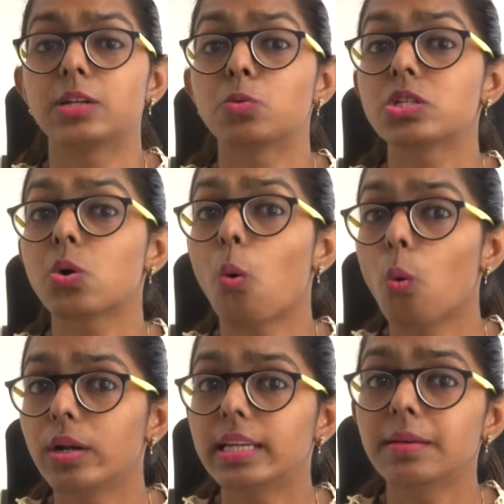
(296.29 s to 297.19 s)
It was
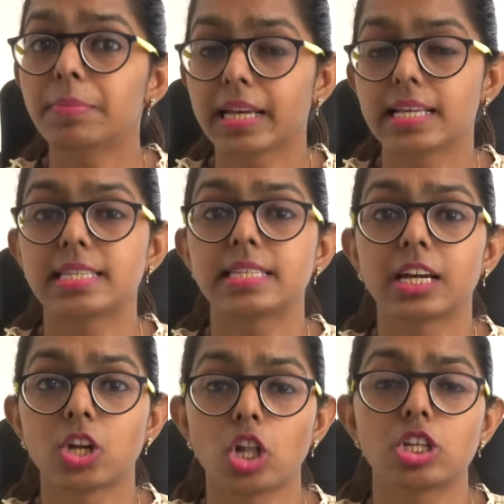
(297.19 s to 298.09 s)
only because
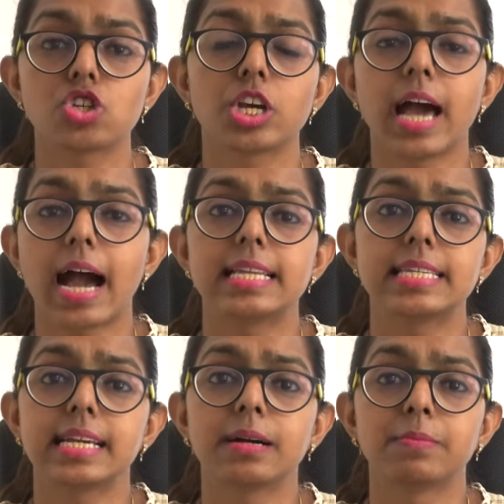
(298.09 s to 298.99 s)
technology and
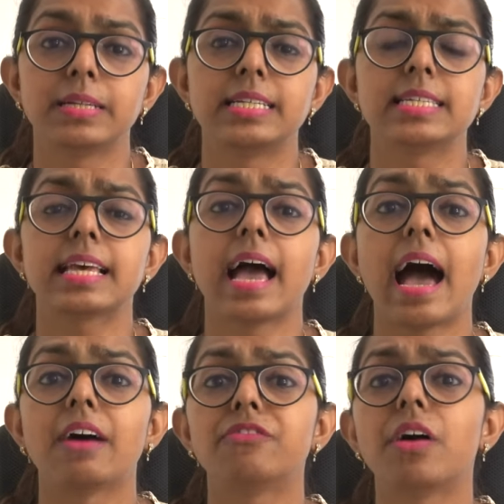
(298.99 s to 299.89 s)
IT companies
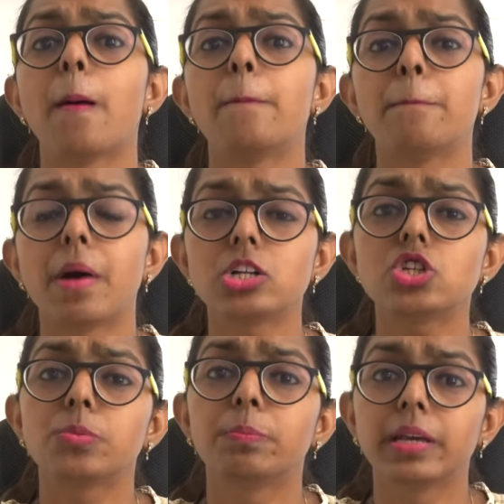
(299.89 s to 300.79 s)
have a
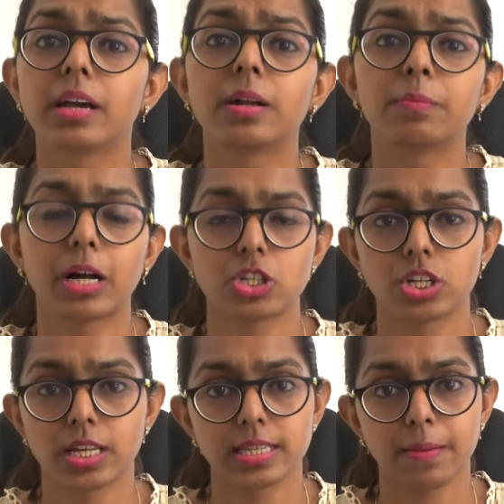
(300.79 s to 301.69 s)
much bigger budget as